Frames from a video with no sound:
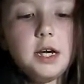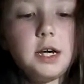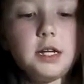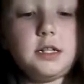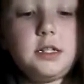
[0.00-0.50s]

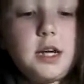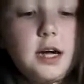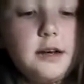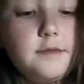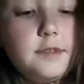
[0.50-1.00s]
it's
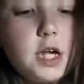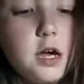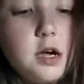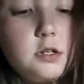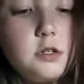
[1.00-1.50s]
kind of
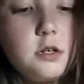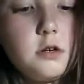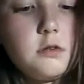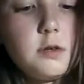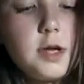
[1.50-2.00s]
sad,
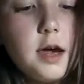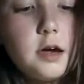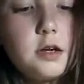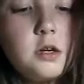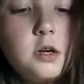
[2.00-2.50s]
so
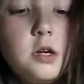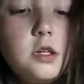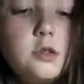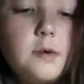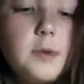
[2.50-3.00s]
yeah.
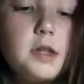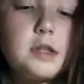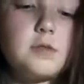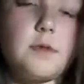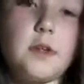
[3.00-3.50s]
So I made
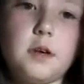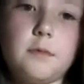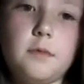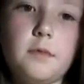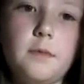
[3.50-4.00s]
this with
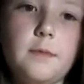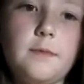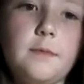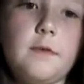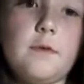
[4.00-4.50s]
him
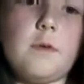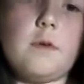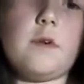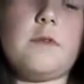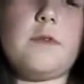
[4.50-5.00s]

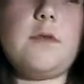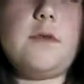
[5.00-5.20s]
a few